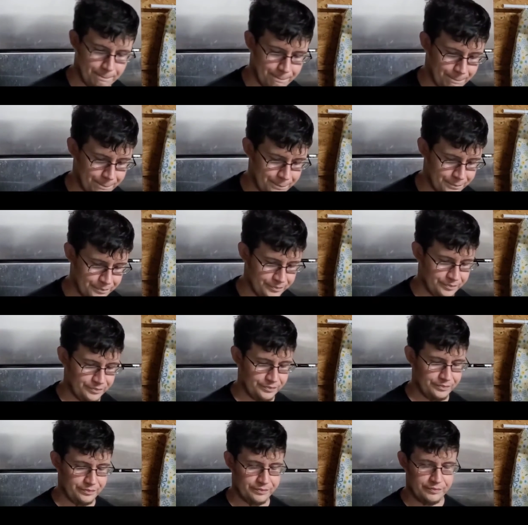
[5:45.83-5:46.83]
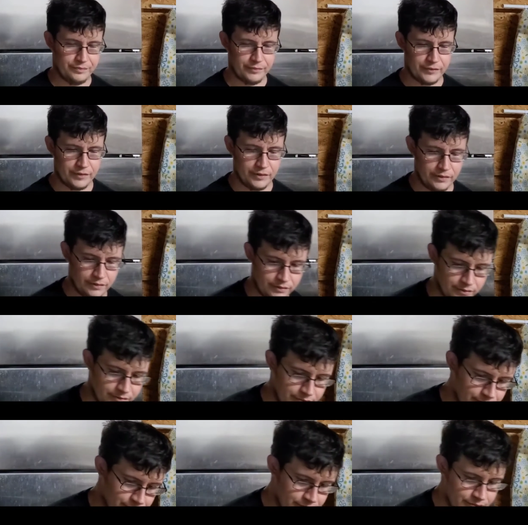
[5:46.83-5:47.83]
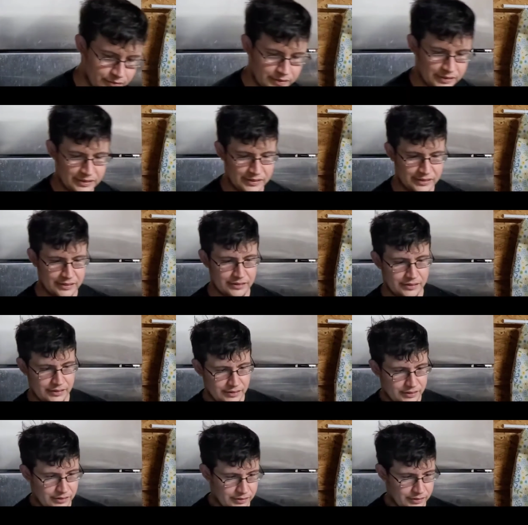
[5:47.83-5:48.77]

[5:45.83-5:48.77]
Nothing is said.